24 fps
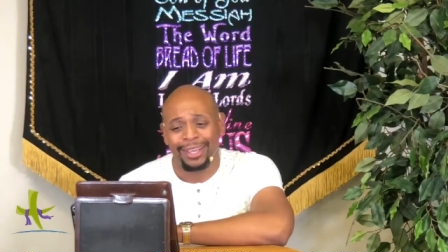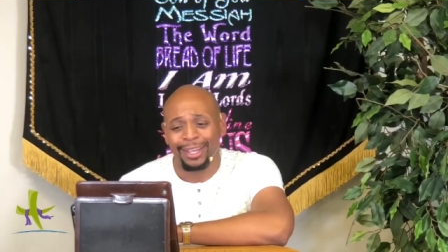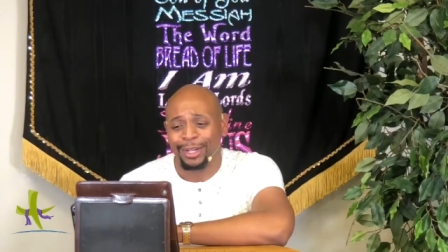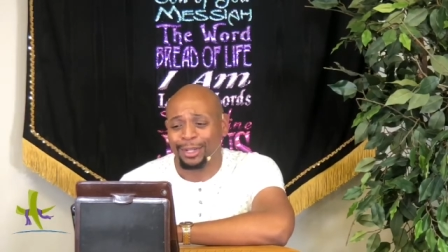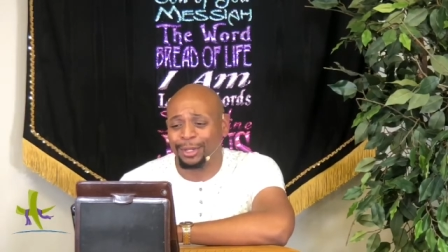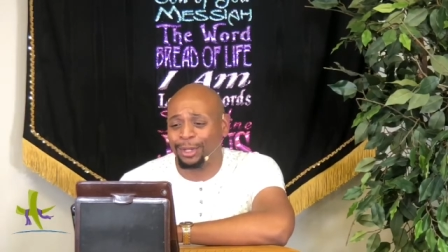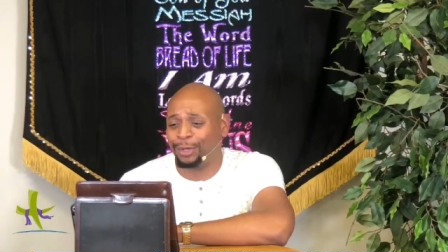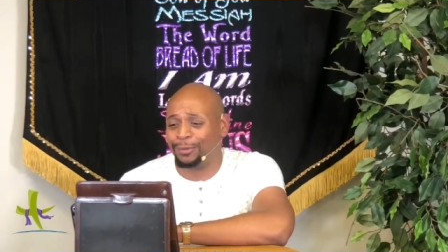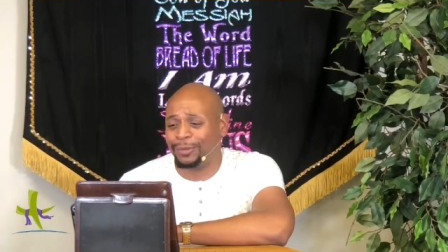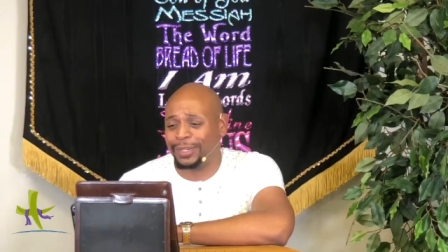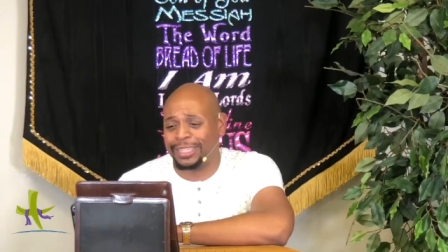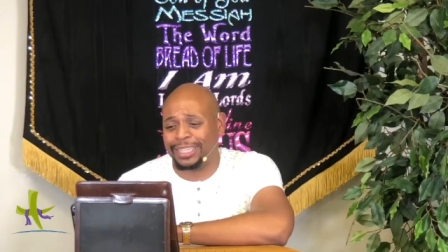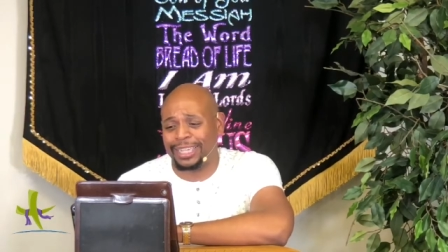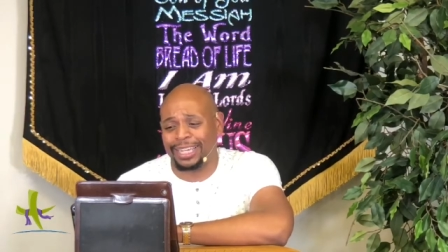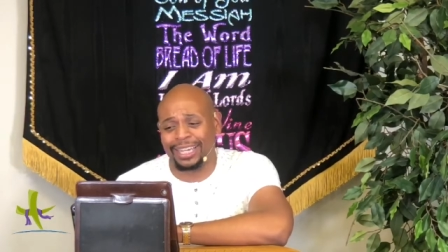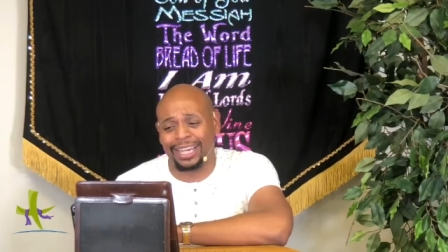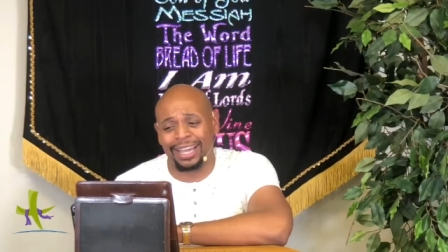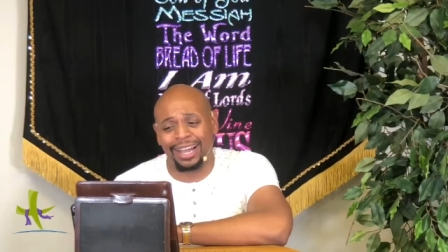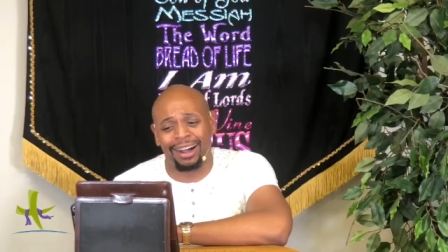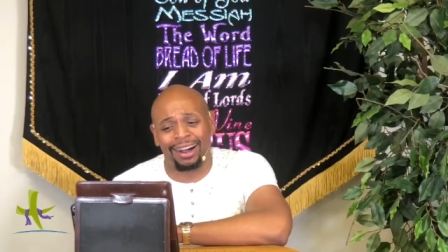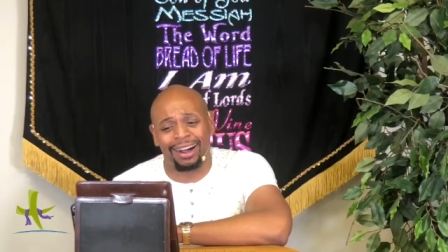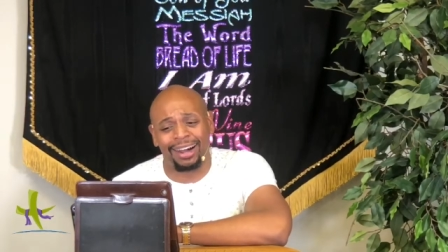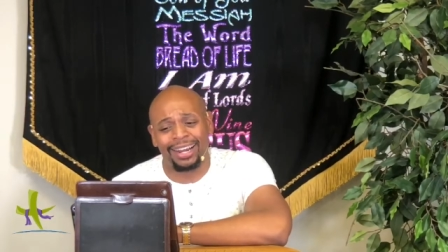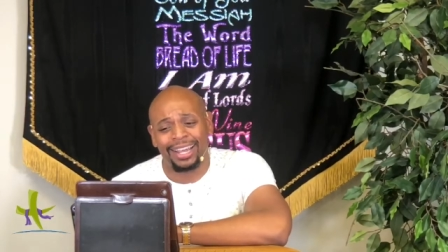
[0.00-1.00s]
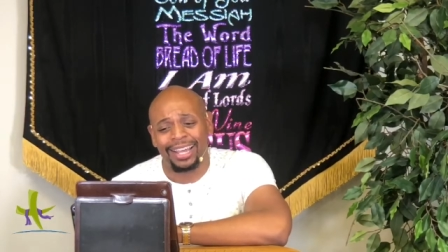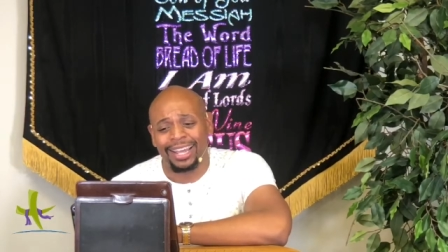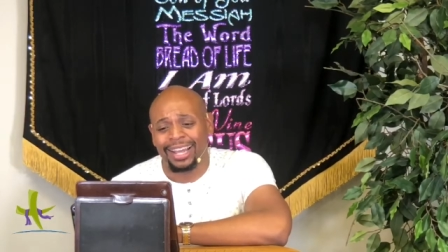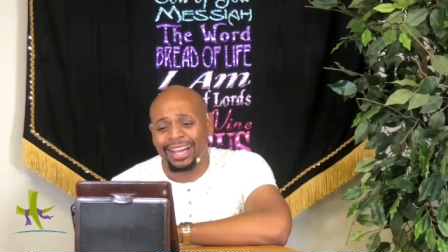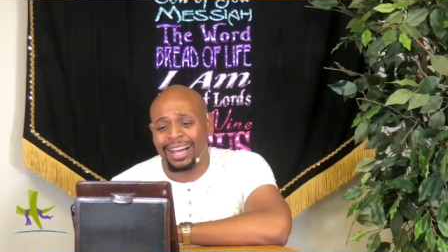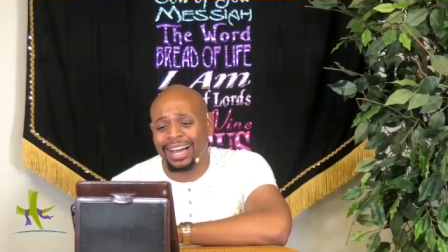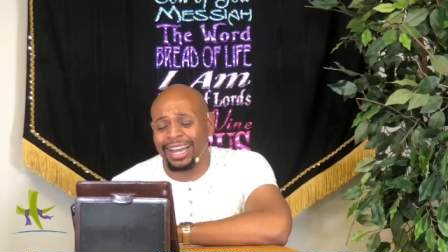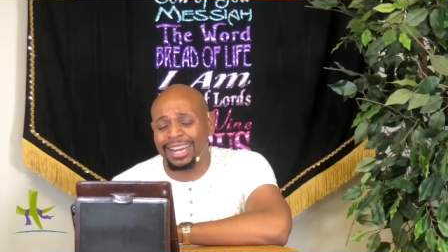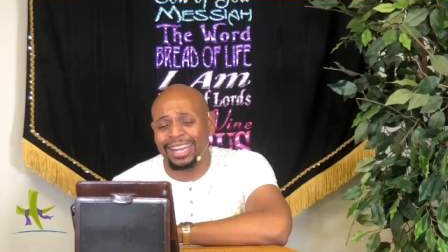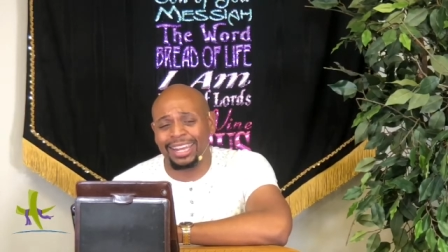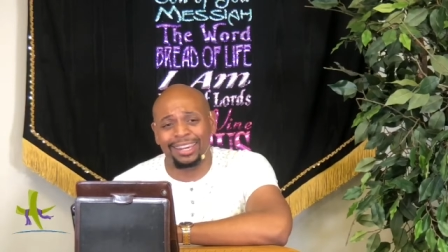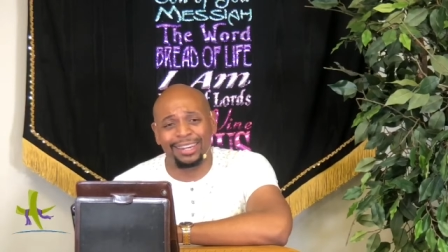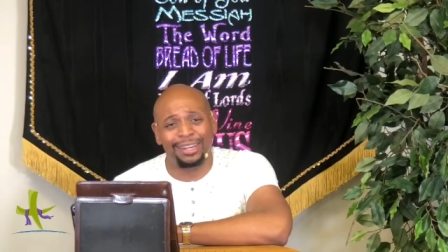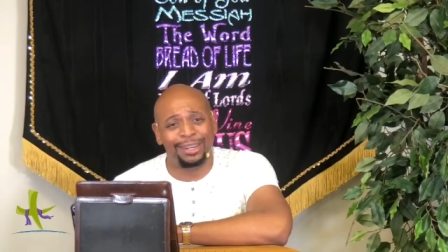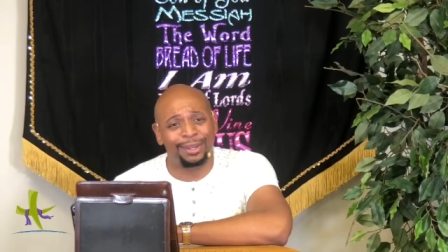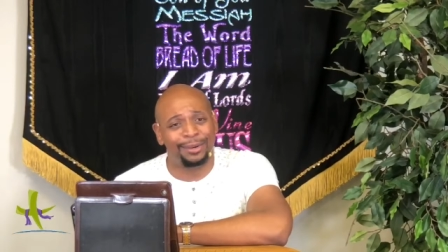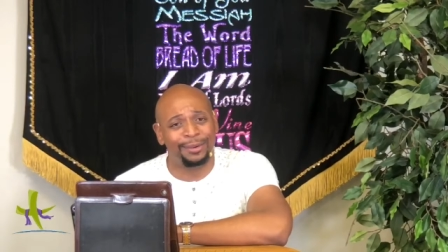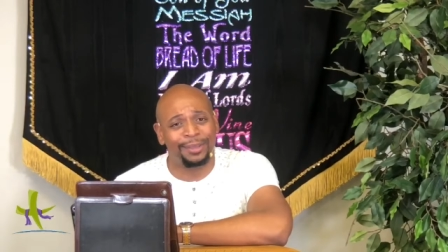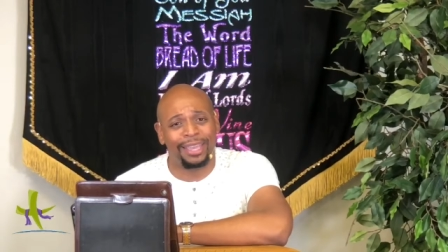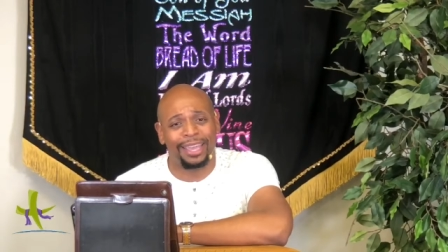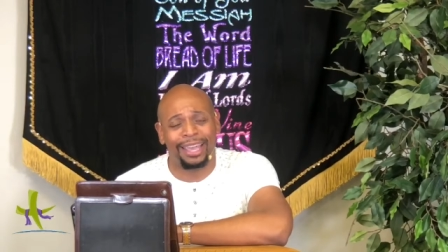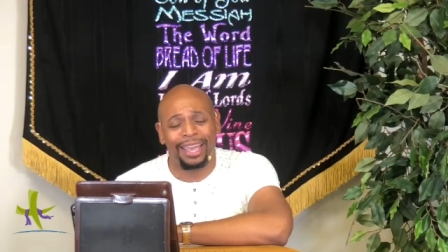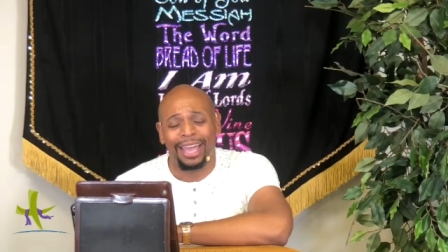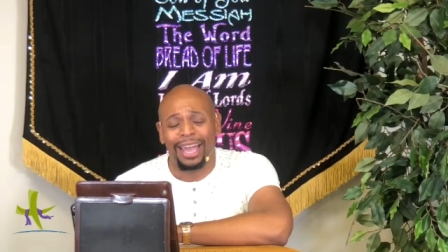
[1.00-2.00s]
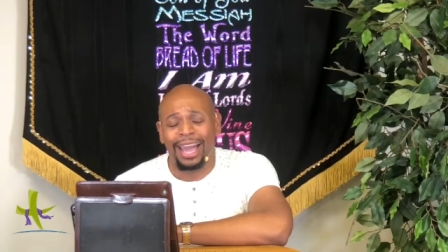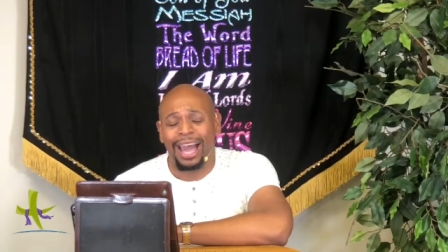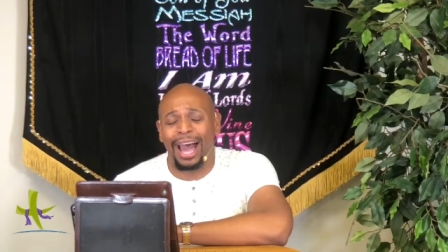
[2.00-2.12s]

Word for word: Glory to God. Hallelujah.